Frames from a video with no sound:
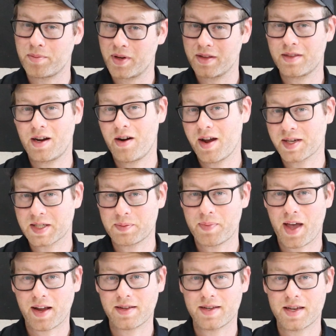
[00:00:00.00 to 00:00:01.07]
but they're
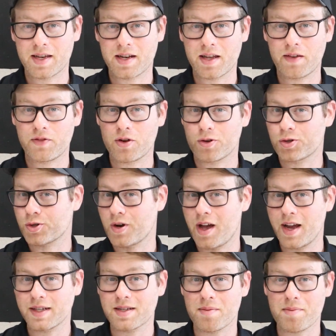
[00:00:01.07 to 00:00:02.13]
expected if you're
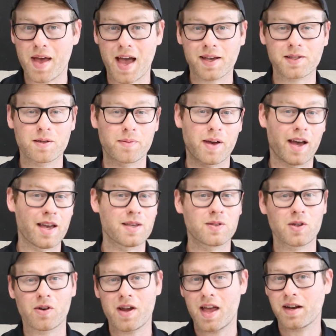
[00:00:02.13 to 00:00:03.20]
trying to
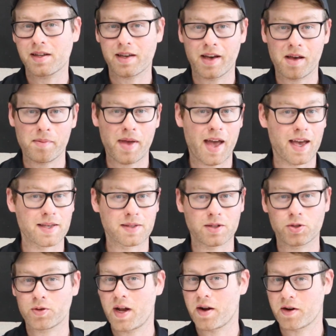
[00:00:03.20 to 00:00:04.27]
maximize your income as a
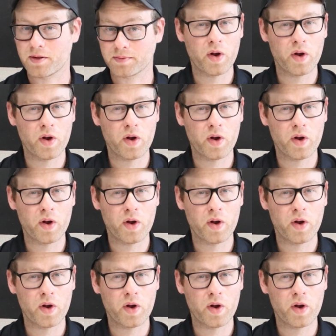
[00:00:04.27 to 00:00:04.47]
trainer.